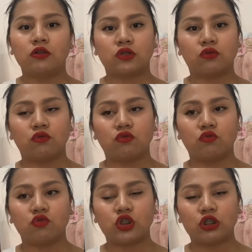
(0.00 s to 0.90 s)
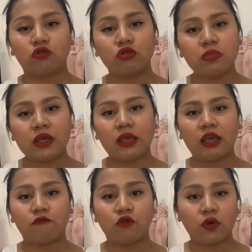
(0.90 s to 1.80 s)
So she told me
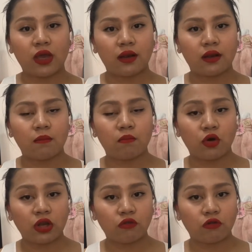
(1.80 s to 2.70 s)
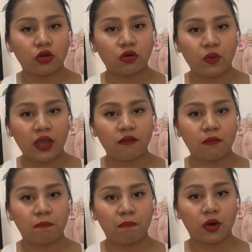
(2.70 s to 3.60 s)
if you can monitor your weight
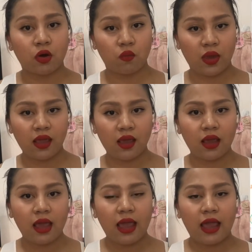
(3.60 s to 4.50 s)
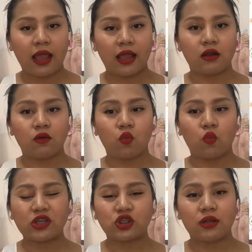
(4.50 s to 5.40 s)
per week and
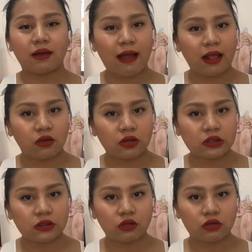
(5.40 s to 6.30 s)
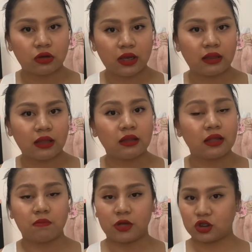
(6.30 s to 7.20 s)
watch the calories that you're eating,
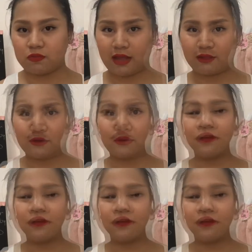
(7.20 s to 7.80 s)
then much better.